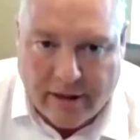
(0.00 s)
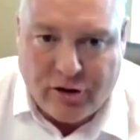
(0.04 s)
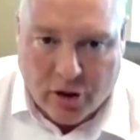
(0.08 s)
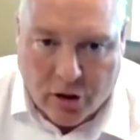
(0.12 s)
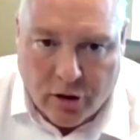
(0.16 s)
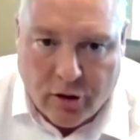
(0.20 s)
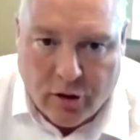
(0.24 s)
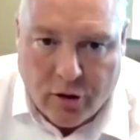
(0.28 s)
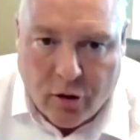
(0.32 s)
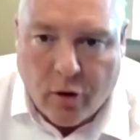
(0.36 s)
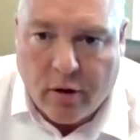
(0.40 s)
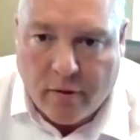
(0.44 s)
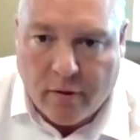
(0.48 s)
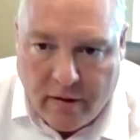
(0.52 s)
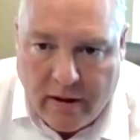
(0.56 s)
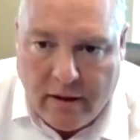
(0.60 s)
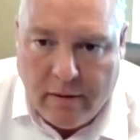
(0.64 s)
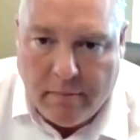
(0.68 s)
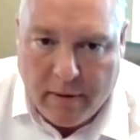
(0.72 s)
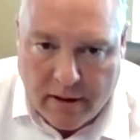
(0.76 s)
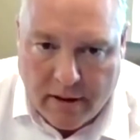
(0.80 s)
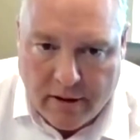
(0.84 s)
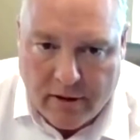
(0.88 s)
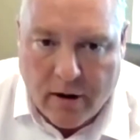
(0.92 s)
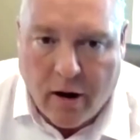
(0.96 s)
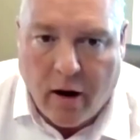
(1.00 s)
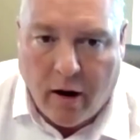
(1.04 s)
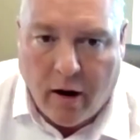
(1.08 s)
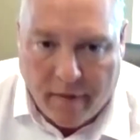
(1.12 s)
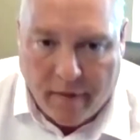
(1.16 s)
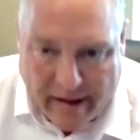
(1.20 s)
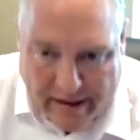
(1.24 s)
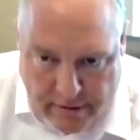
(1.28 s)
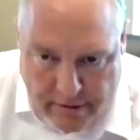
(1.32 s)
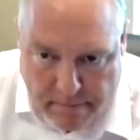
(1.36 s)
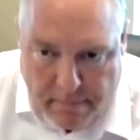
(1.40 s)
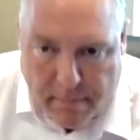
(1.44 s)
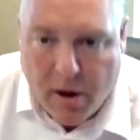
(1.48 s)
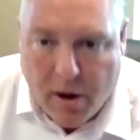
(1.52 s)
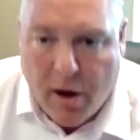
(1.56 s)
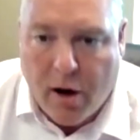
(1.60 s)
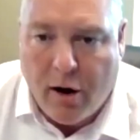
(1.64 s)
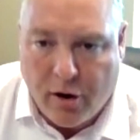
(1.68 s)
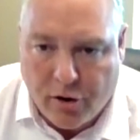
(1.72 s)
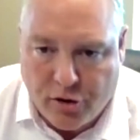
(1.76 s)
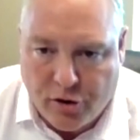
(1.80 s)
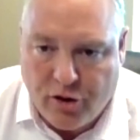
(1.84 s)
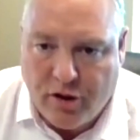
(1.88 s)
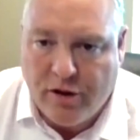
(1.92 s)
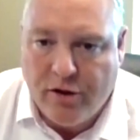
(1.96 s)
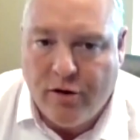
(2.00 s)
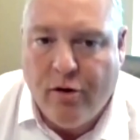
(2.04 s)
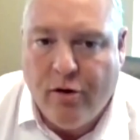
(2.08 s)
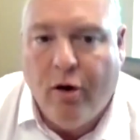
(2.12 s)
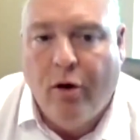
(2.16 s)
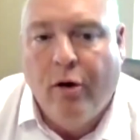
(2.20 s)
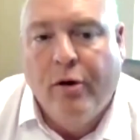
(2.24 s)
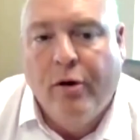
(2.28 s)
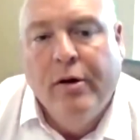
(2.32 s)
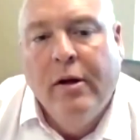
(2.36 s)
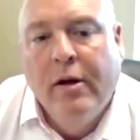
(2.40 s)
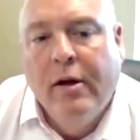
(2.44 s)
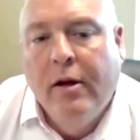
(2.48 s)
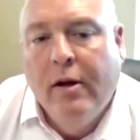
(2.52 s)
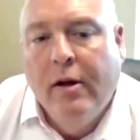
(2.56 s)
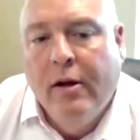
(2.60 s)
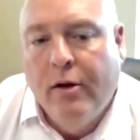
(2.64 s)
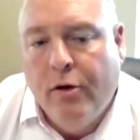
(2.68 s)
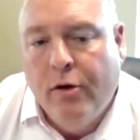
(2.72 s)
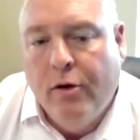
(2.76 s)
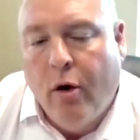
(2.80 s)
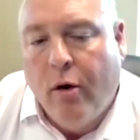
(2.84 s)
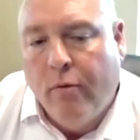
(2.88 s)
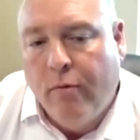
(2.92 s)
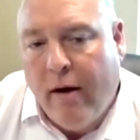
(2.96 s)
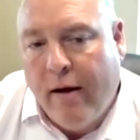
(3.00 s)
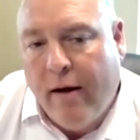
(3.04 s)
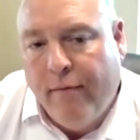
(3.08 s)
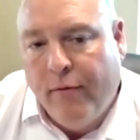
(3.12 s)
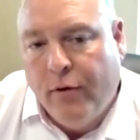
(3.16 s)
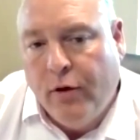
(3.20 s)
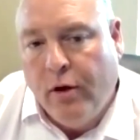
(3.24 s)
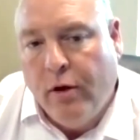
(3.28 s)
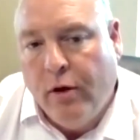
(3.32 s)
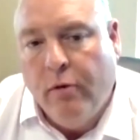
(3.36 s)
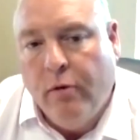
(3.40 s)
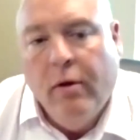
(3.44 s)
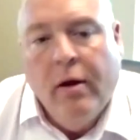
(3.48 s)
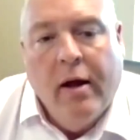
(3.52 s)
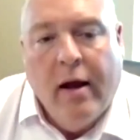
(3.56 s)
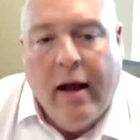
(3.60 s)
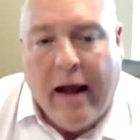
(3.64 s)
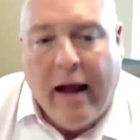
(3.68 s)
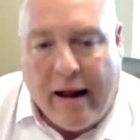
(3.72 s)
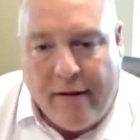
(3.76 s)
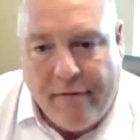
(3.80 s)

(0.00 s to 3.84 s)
that's a lot of EBITDA. That's margin, not revenue.